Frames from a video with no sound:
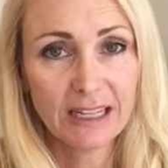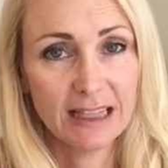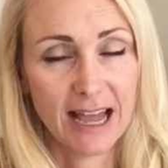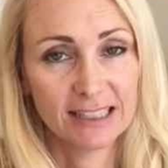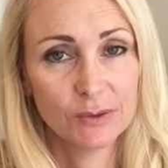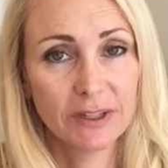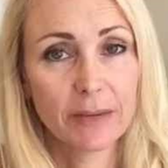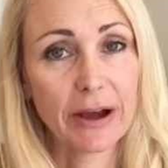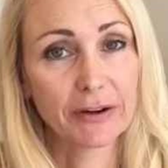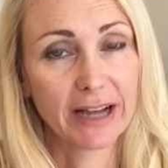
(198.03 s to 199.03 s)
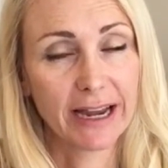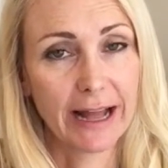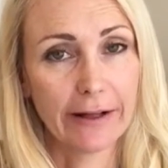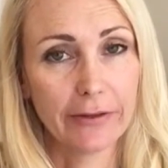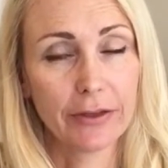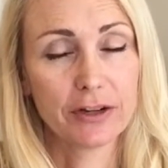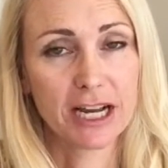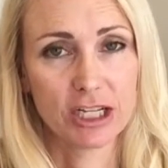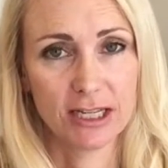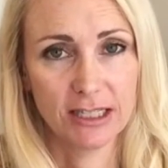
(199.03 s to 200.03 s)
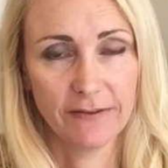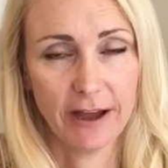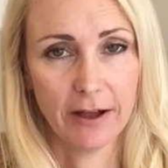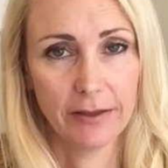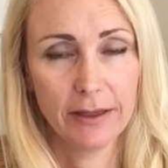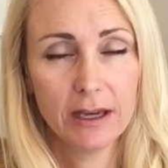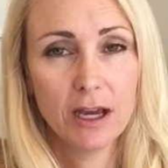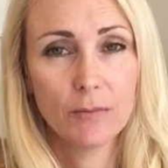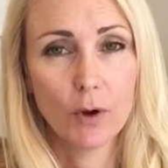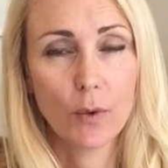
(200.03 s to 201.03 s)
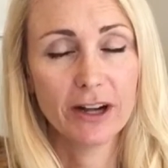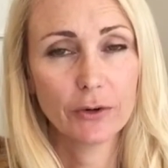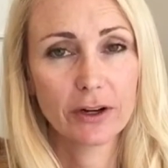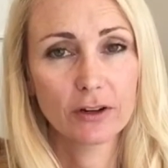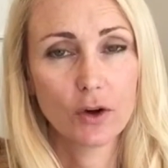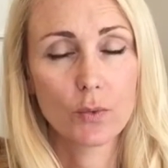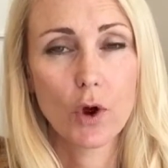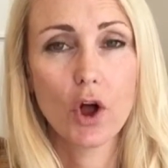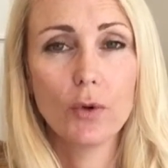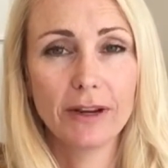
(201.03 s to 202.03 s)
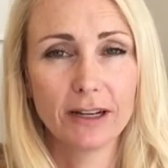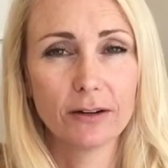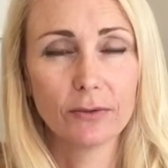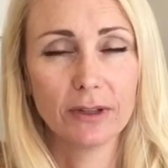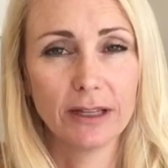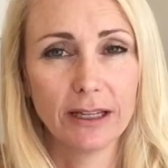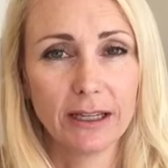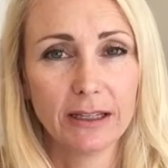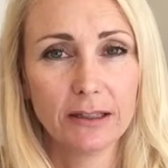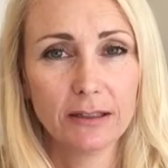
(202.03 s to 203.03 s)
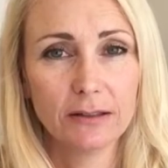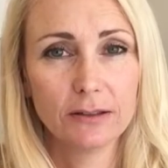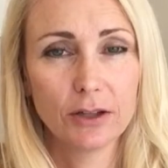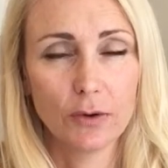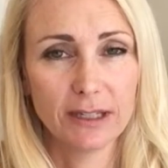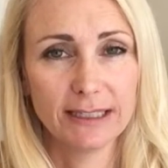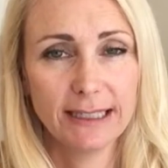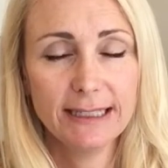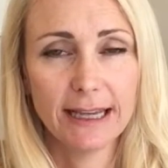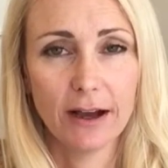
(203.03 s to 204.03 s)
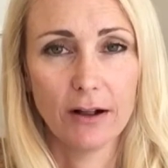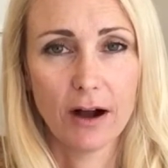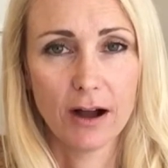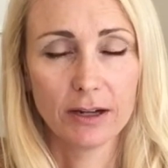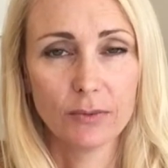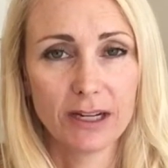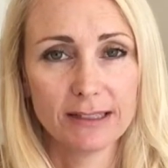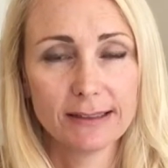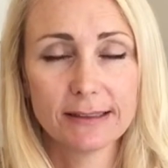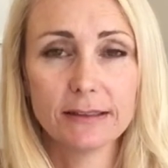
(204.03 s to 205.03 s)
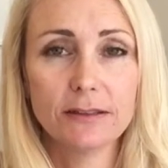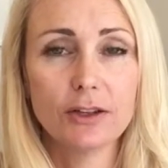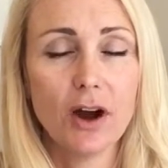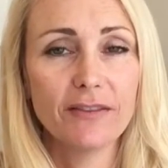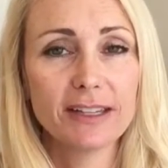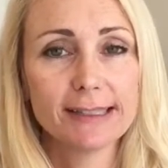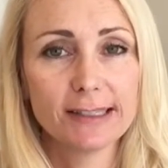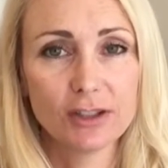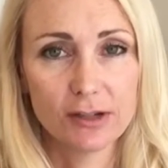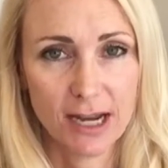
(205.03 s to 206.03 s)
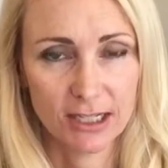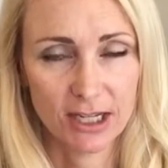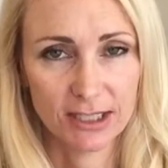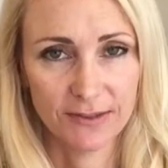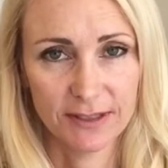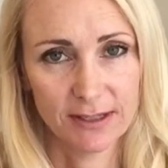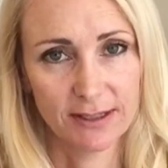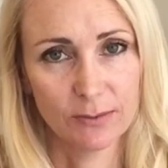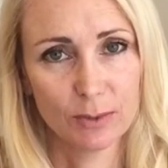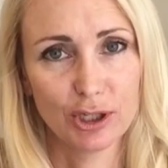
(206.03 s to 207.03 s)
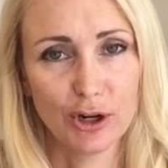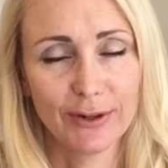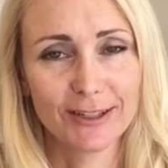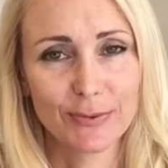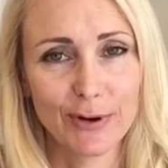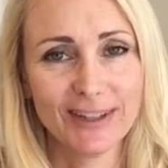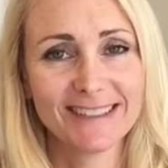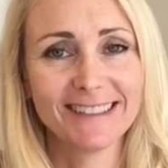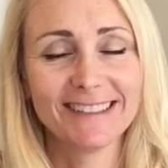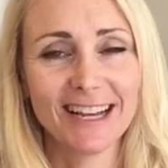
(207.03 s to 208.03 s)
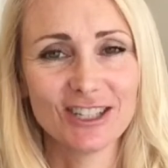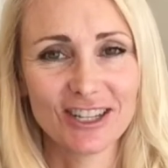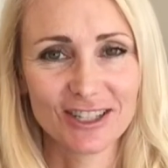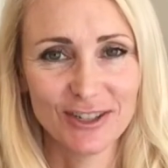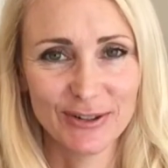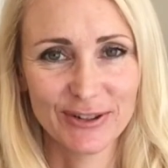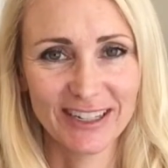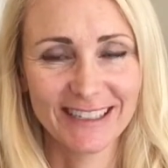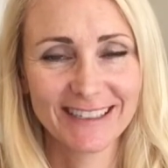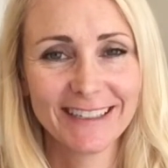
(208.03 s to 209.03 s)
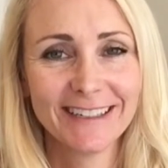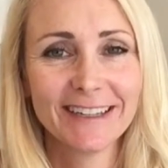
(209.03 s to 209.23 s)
last week about gut health or digestive health, but one critical role we didn't really go into detail on was, obviously it's your digestive system, so its role is to digest nutrients.